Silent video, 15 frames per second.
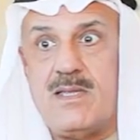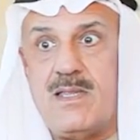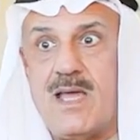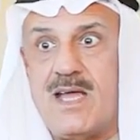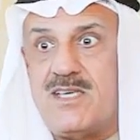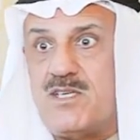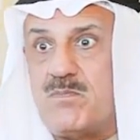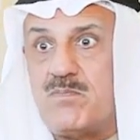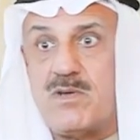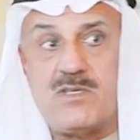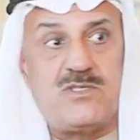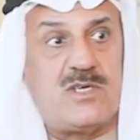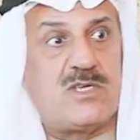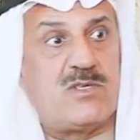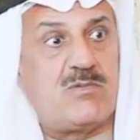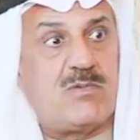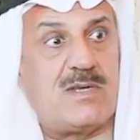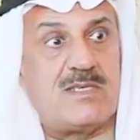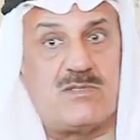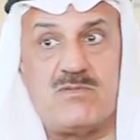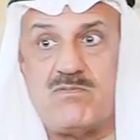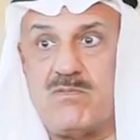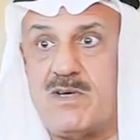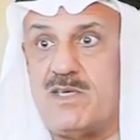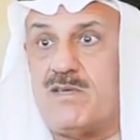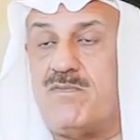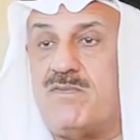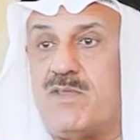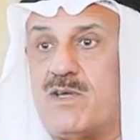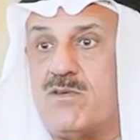That project was one
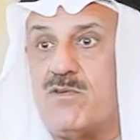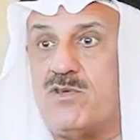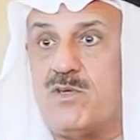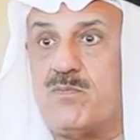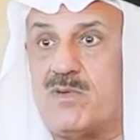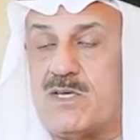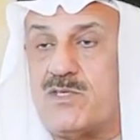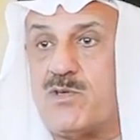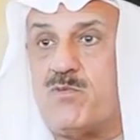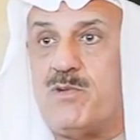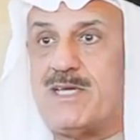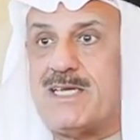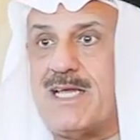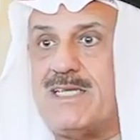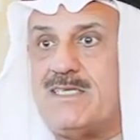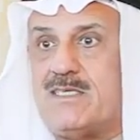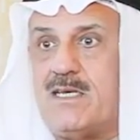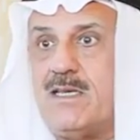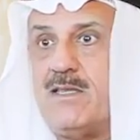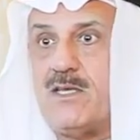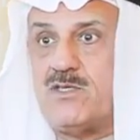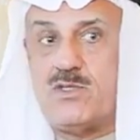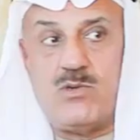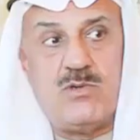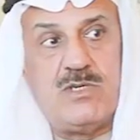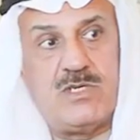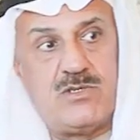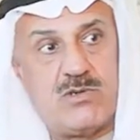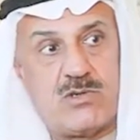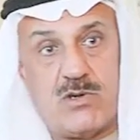of the good projects. We cancelled the
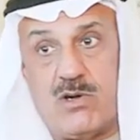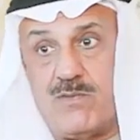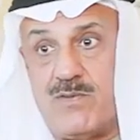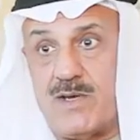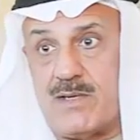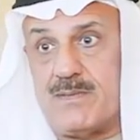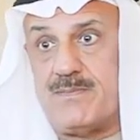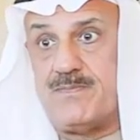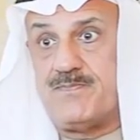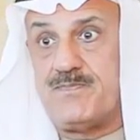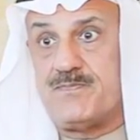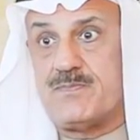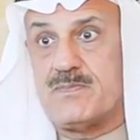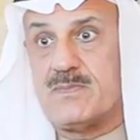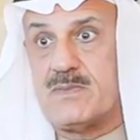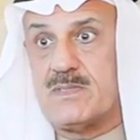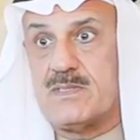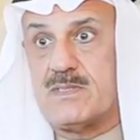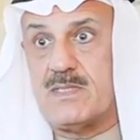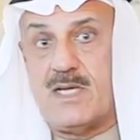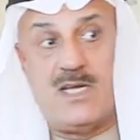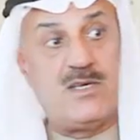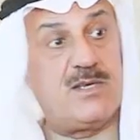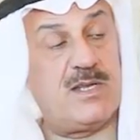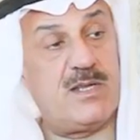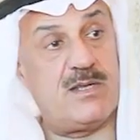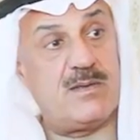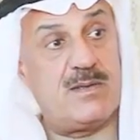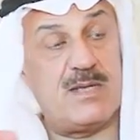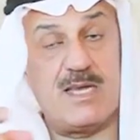Saudi took over. And
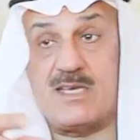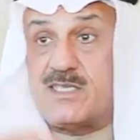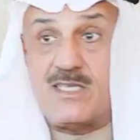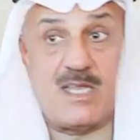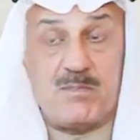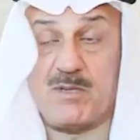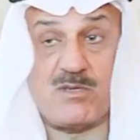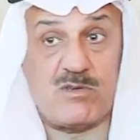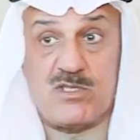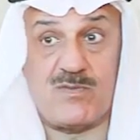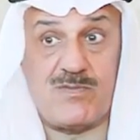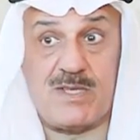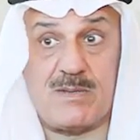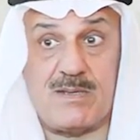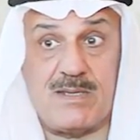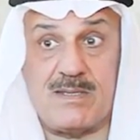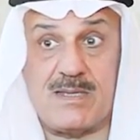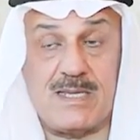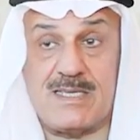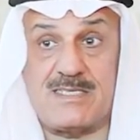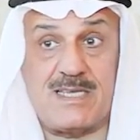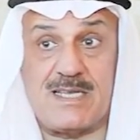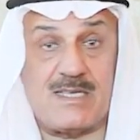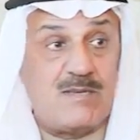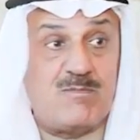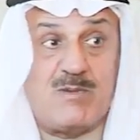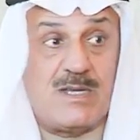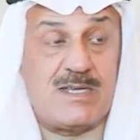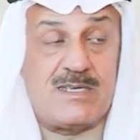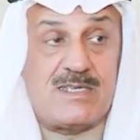it's not because of the, it's not,
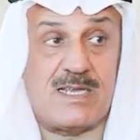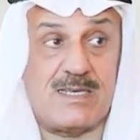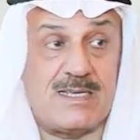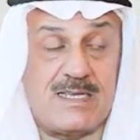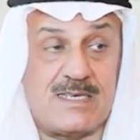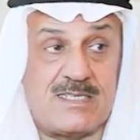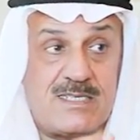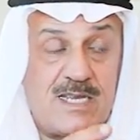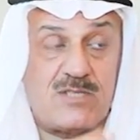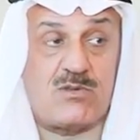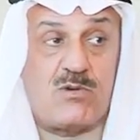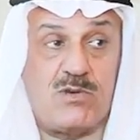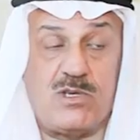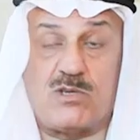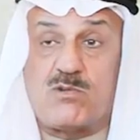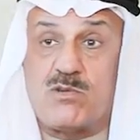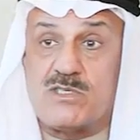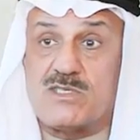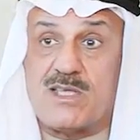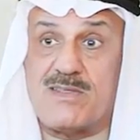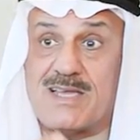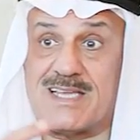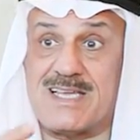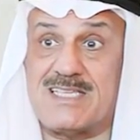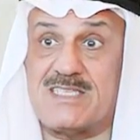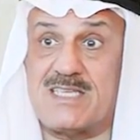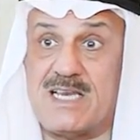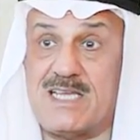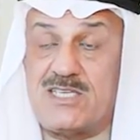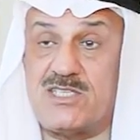it's, it's not only cost of the
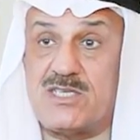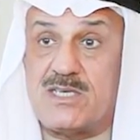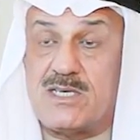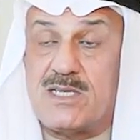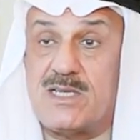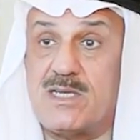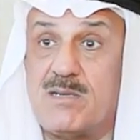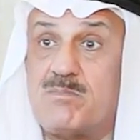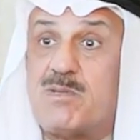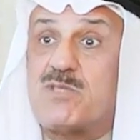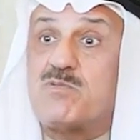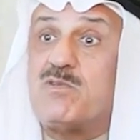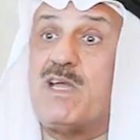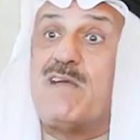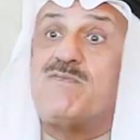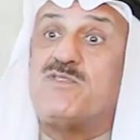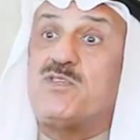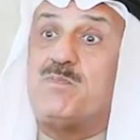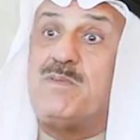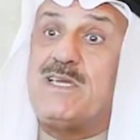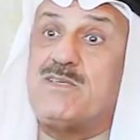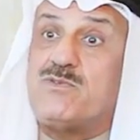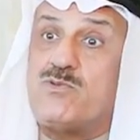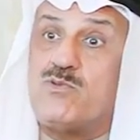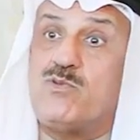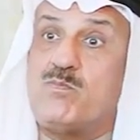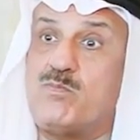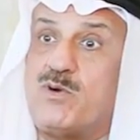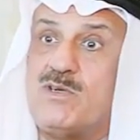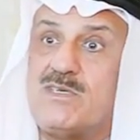cancellation, but we have to pay
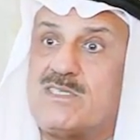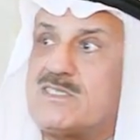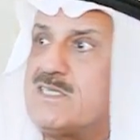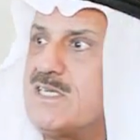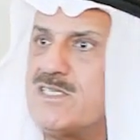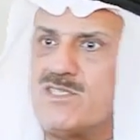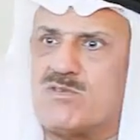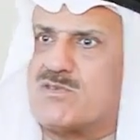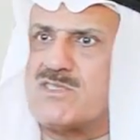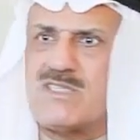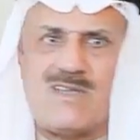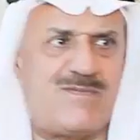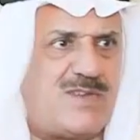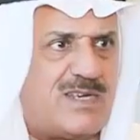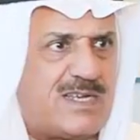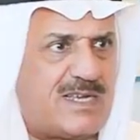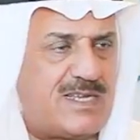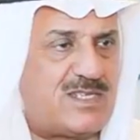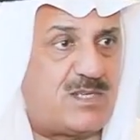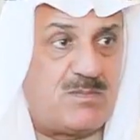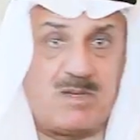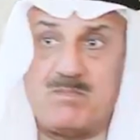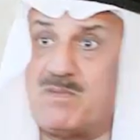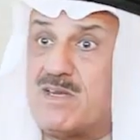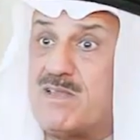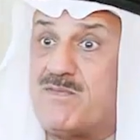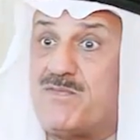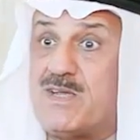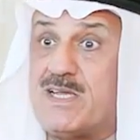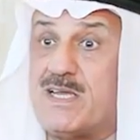2.6 or 7, I can't remember
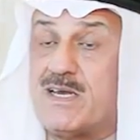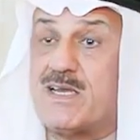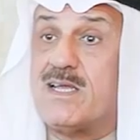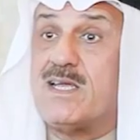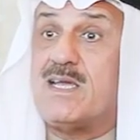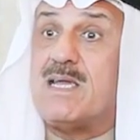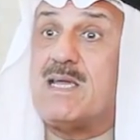the figure,